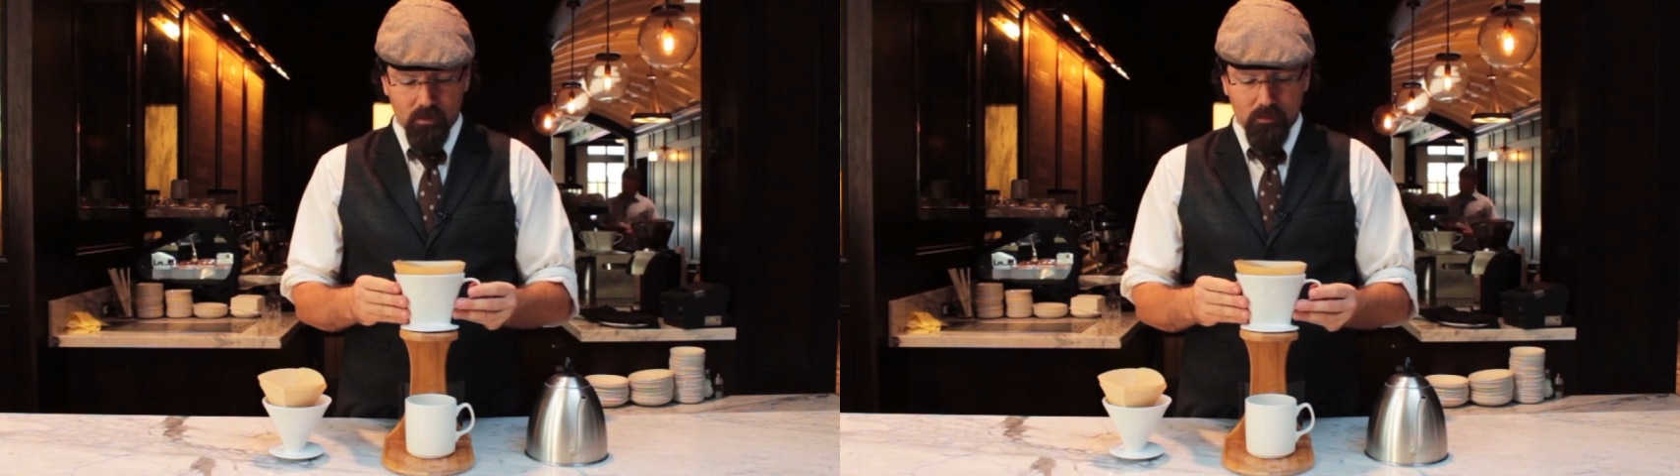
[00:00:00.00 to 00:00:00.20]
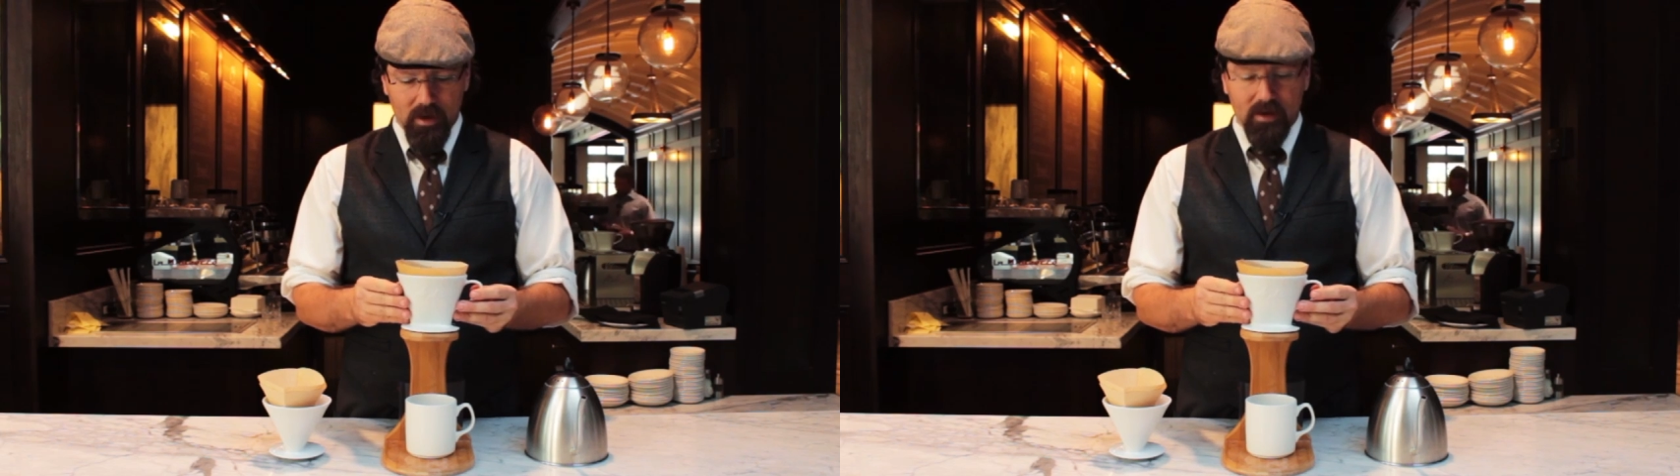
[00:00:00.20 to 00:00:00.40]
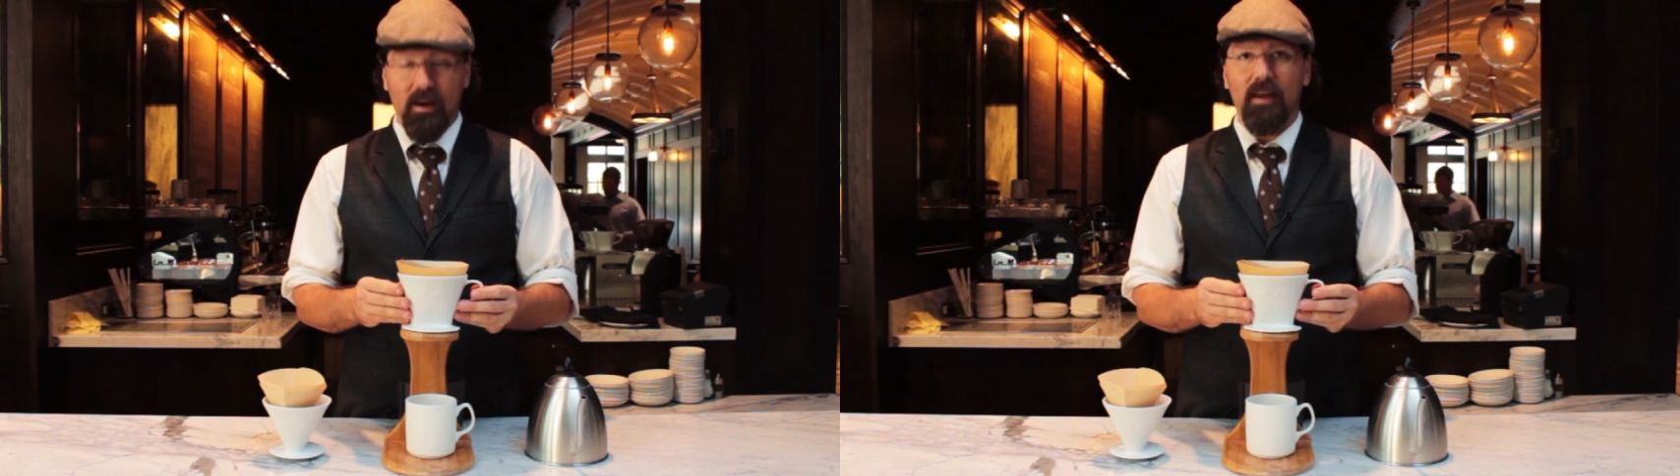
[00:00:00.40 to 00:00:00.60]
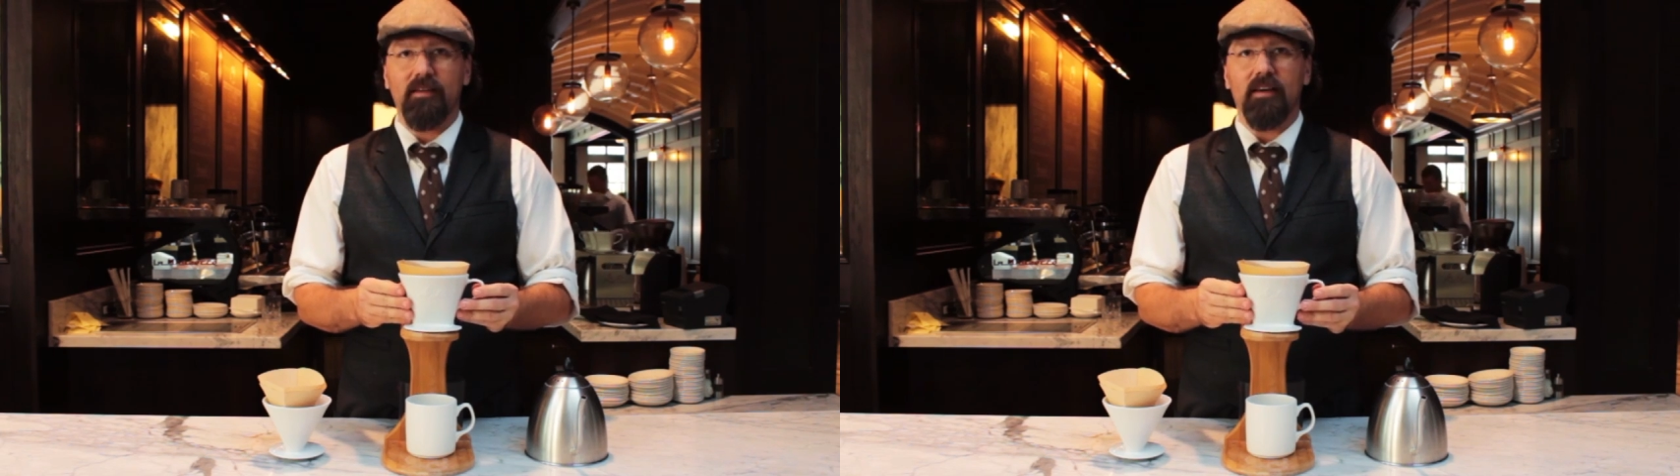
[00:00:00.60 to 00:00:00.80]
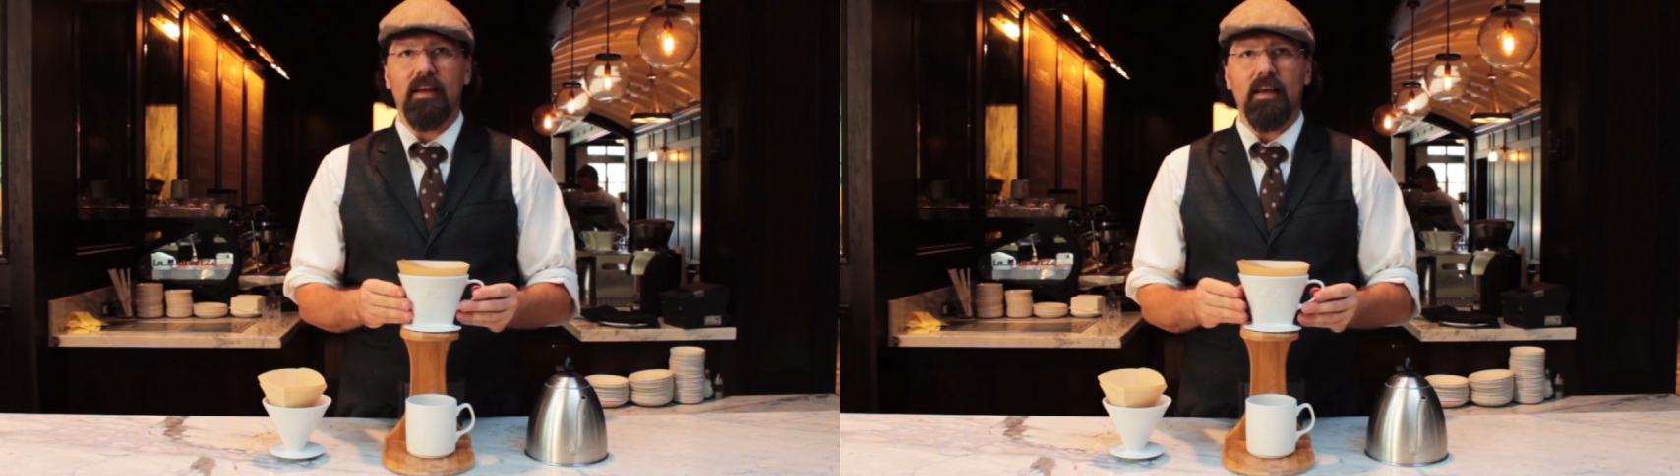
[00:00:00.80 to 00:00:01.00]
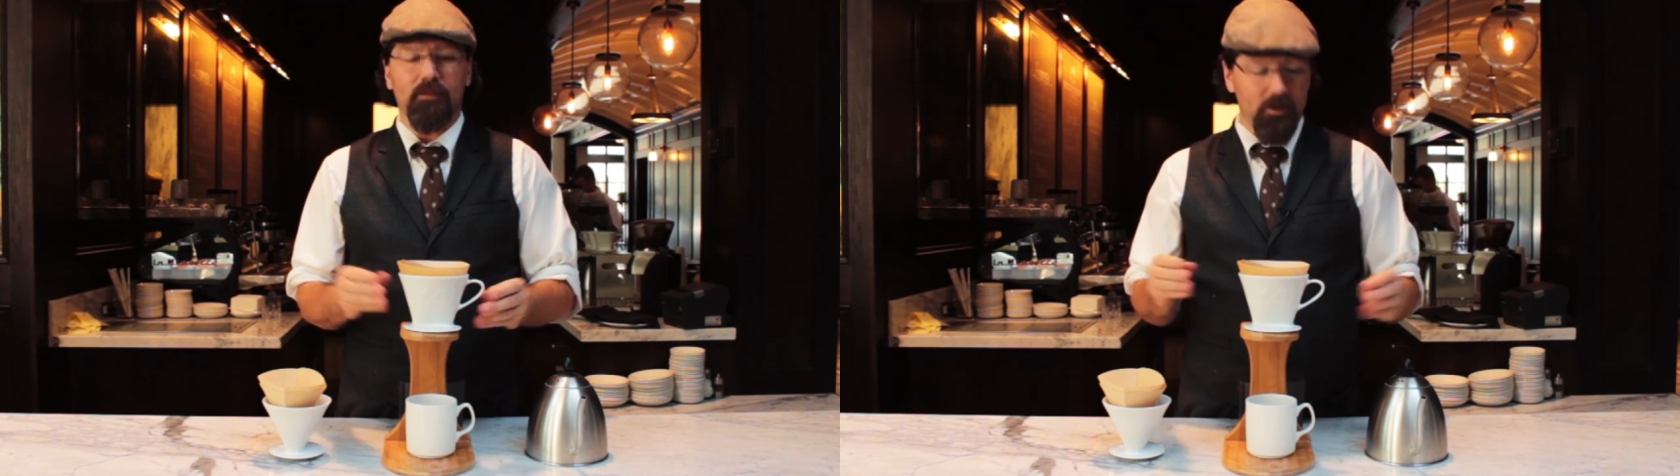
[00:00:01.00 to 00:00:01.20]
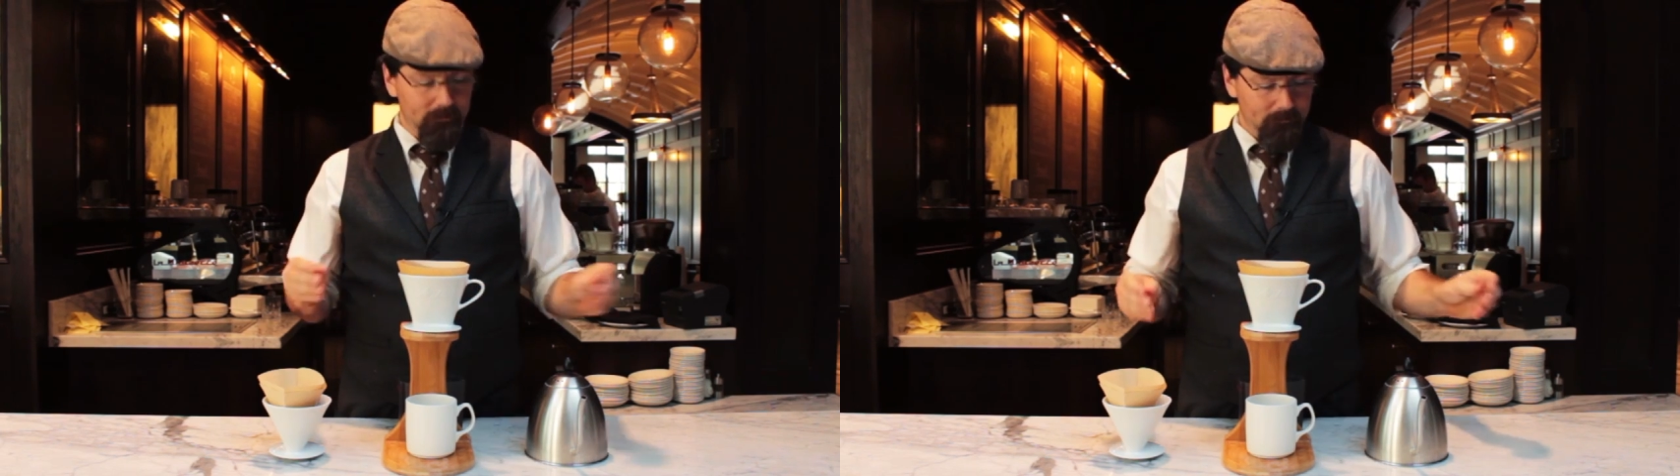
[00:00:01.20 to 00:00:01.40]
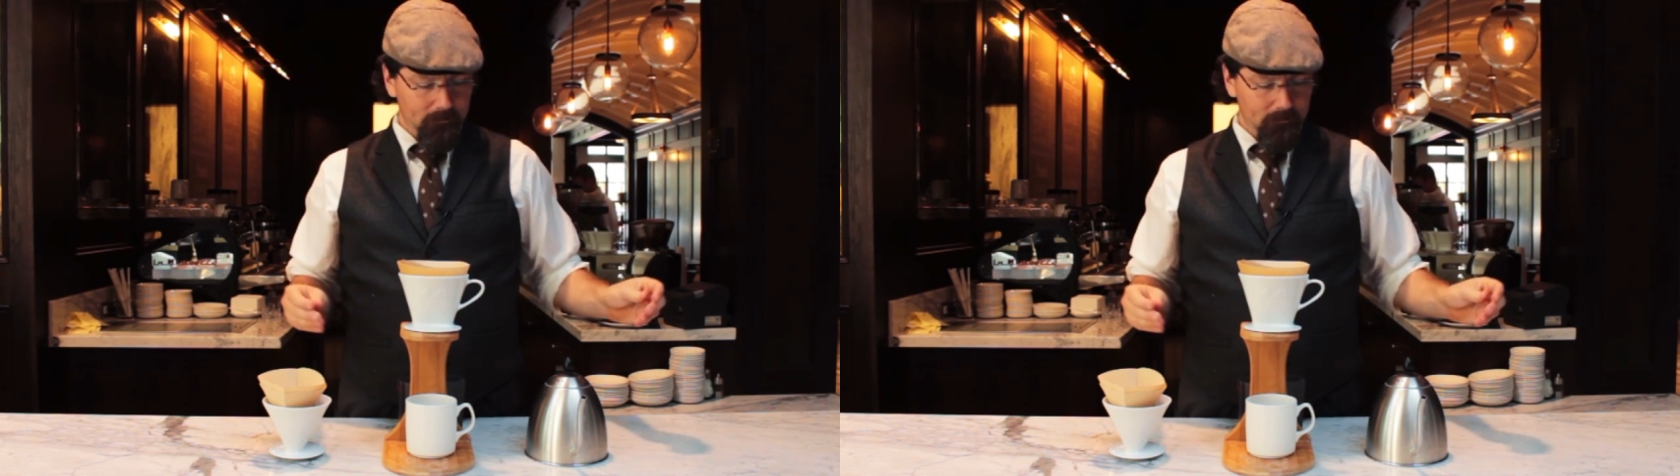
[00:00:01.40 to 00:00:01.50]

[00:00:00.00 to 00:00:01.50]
make it nice and even.